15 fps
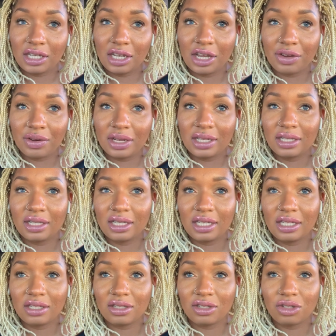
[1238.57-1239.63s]
hearing
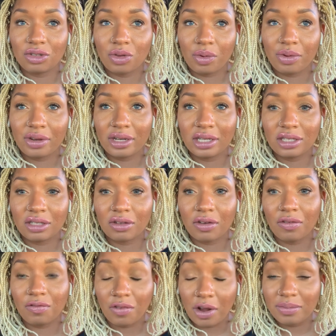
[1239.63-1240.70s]
these stories
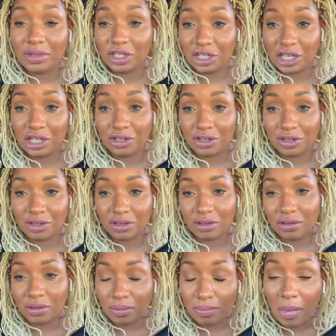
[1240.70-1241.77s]
from the cheater's
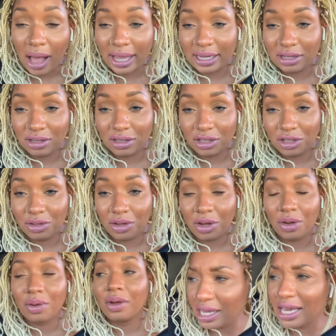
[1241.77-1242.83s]
mind, you
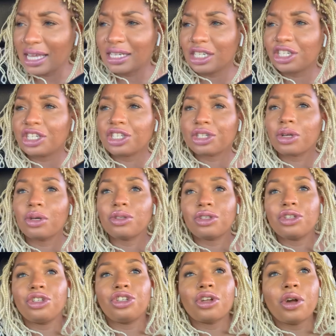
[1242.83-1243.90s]
know? And it just goes
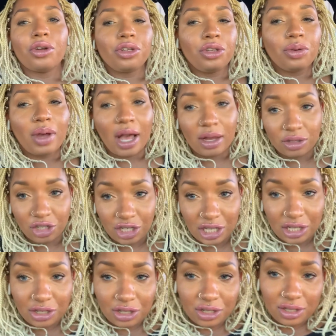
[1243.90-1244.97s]
to show you how
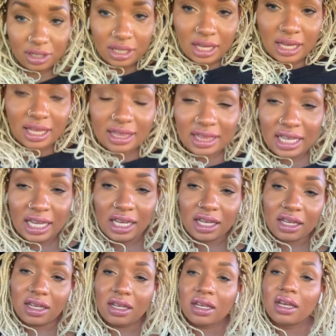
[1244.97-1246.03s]
cheaters think
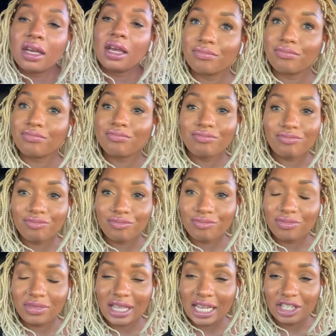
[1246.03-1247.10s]

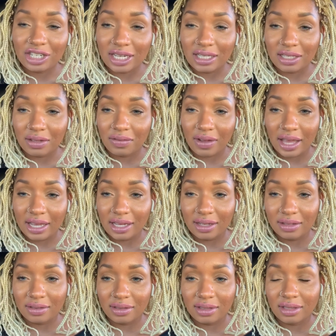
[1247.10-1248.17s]
they justify
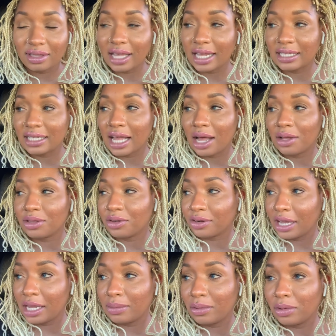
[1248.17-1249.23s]
it that's how they're
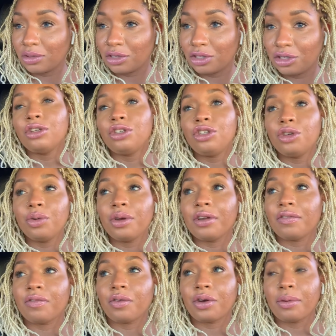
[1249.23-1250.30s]
able to do
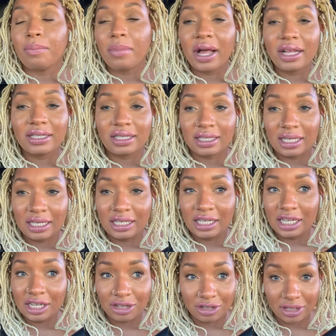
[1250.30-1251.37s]
it for months and
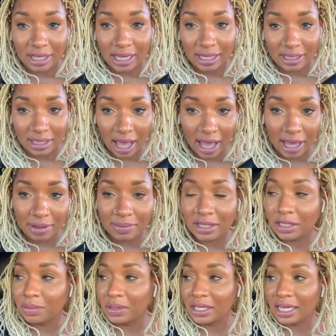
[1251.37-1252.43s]
years at a time
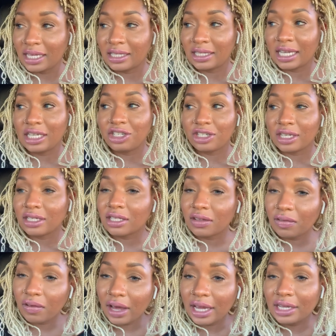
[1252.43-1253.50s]
is because they
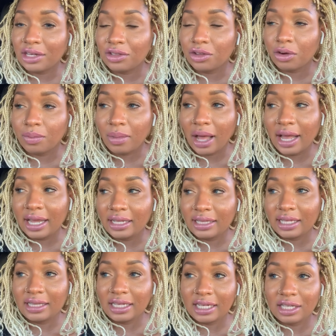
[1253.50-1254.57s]
justify it in their mind.
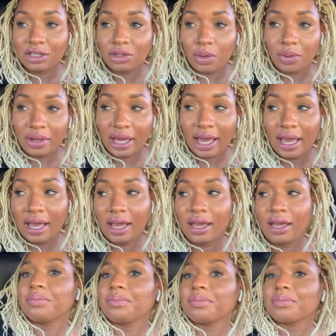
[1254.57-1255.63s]
They think it's
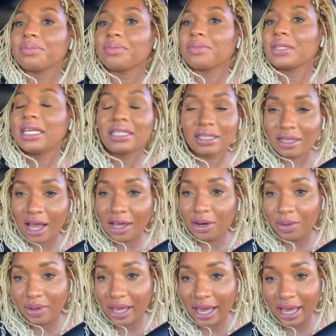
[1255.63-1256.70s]
okay. It's not
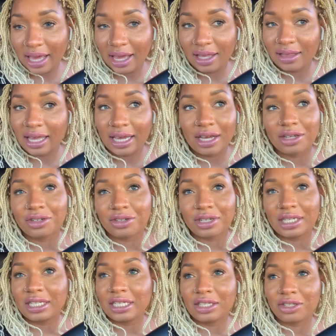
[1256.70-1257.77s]
okay, like under
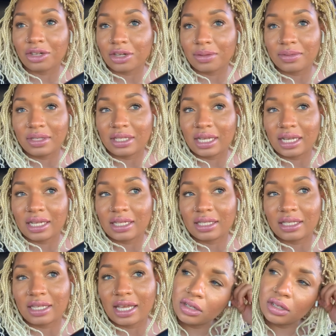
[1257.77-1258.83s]
any
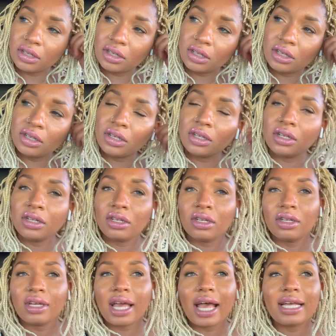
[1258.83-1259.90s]
circumstance. Like
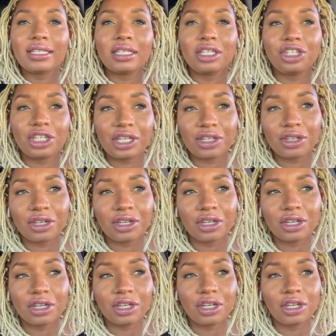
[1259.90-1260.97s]
as a cheater,
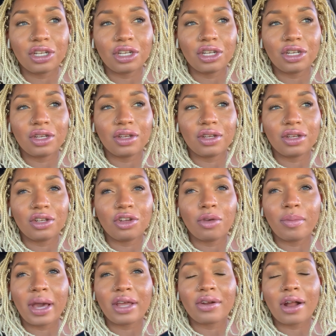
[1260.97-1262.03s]

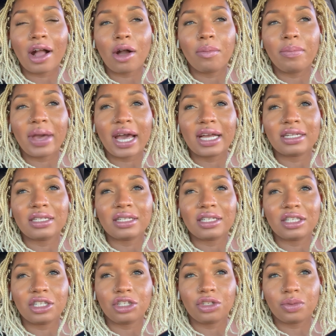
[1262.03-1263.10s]
no matter how bad the
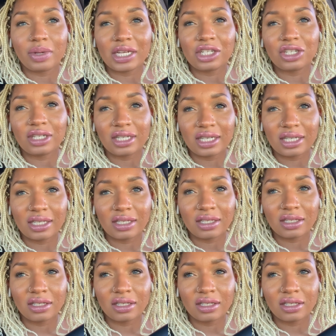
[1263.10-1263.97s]
situation is,